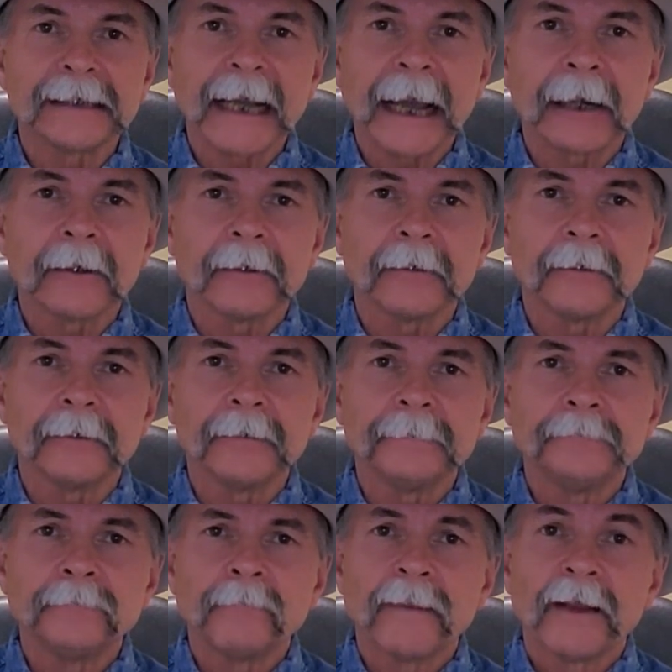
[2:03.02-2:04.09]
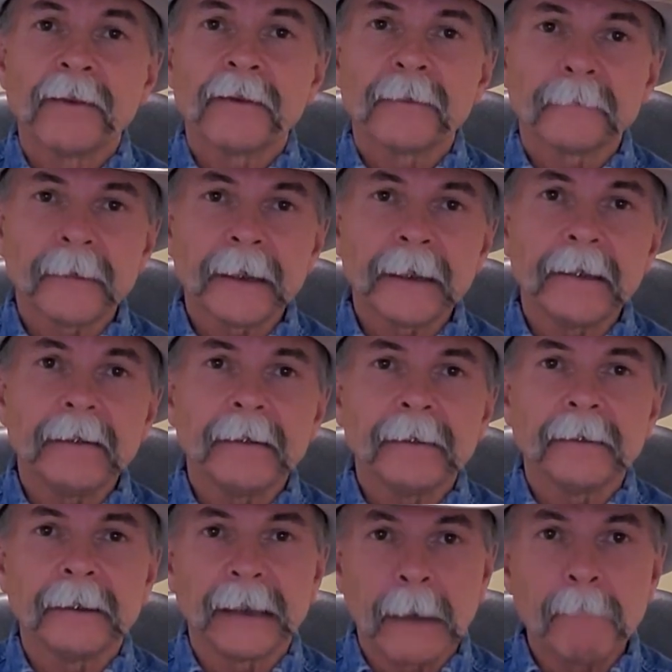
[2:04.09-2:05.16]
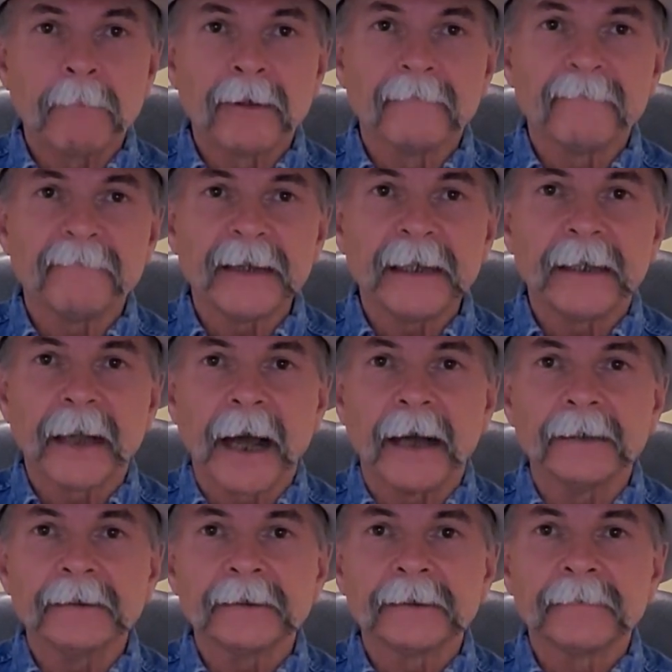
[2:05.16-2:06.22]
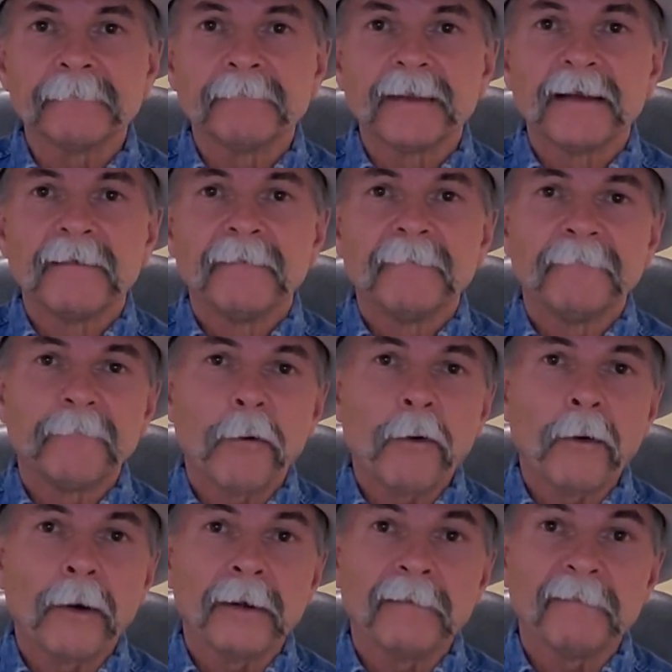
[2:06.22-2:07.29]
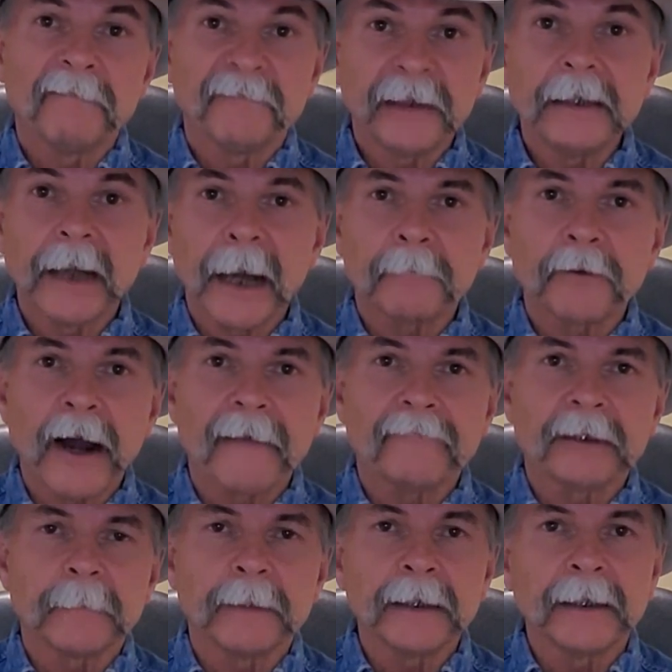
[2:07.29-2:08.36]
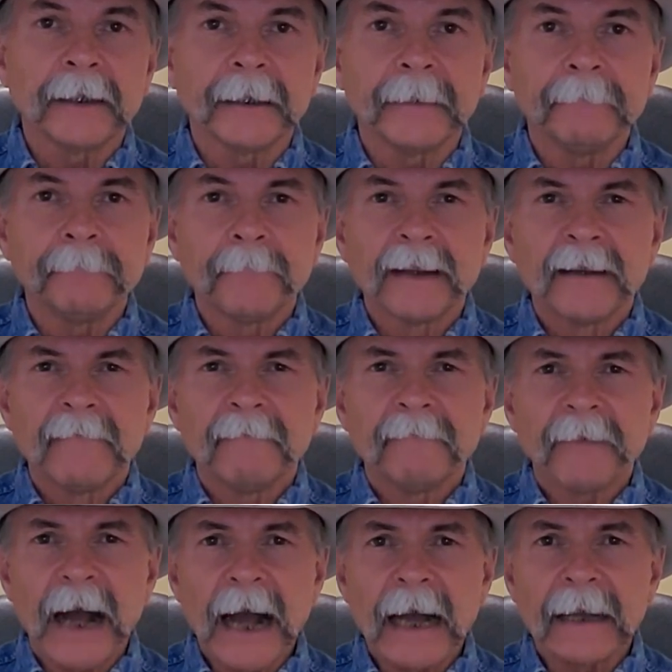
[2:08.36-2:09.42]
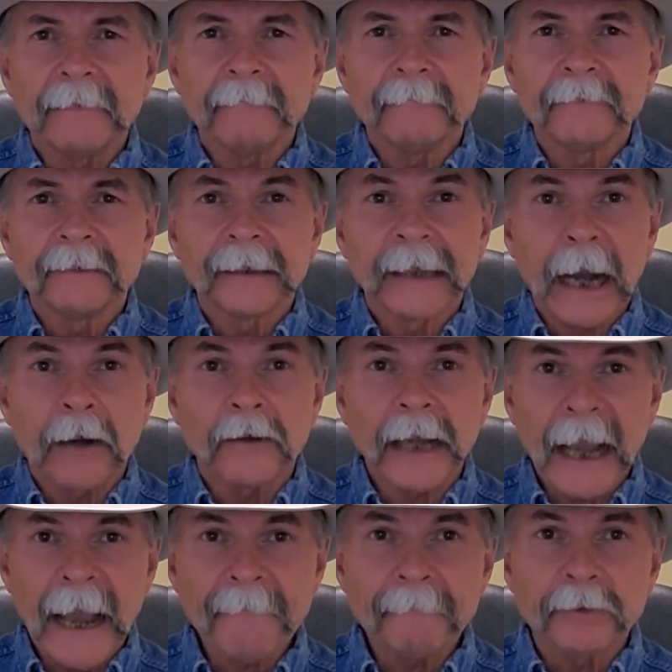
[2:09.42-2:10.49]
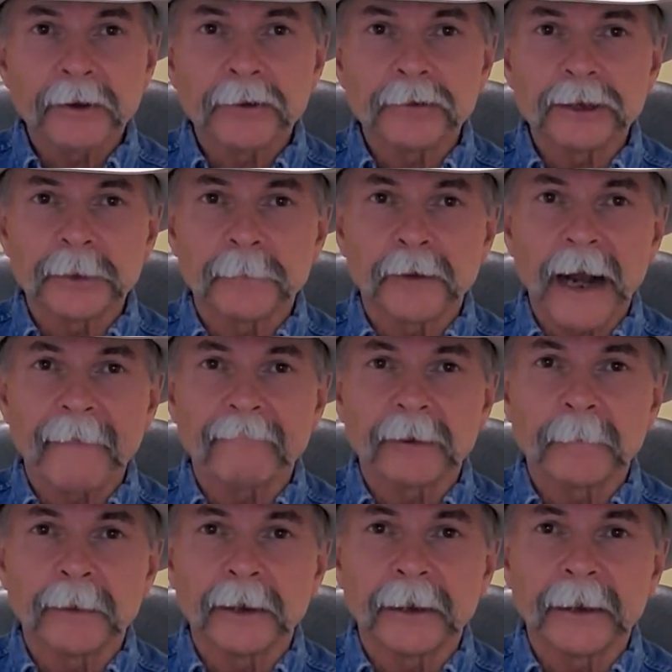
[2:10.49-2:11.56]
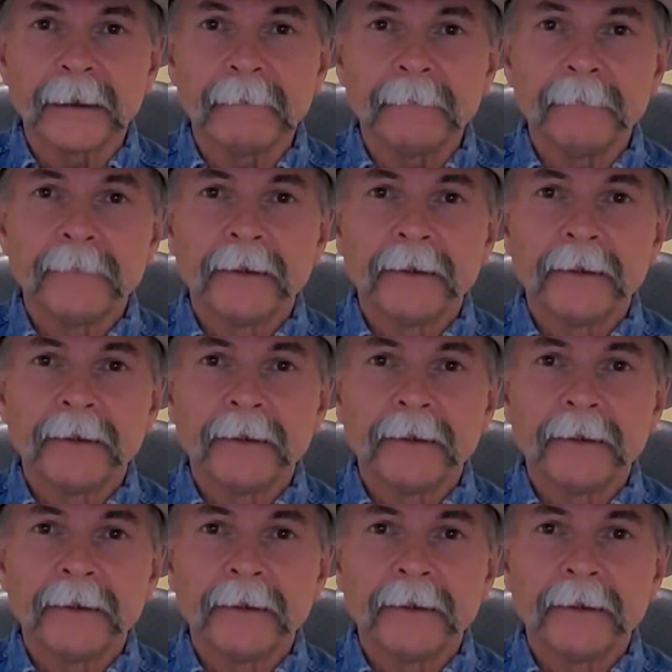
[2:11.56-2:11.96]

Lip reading: cattle herd, 3, the number of feedlots, 4, feedlot profitability, 5, cow-calf producer profitability,